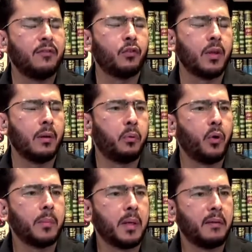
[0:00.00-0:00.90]
for the
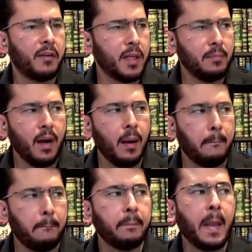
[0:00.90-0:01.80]
appointment of an
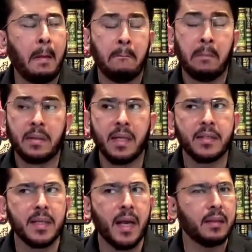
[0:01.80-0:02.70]
imam. But
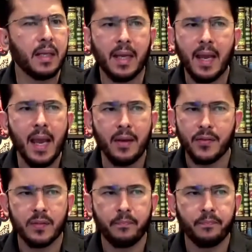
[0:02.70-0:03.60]
that's not the
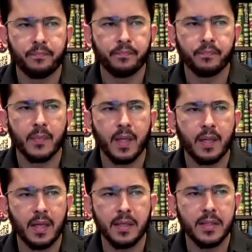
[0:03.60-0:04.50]
case.
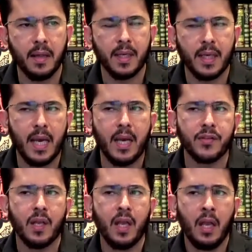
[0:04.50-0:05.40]
That is not the
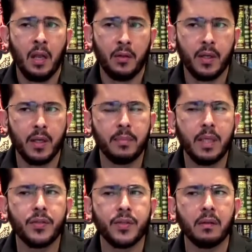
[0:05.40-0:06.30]
case. The Nabi
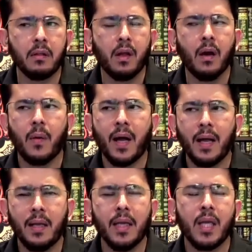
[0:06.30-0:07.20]
sallallahu
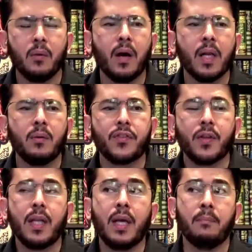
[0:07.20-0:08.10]
alayhi wa
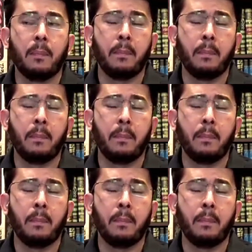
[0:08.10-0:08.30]
sallam,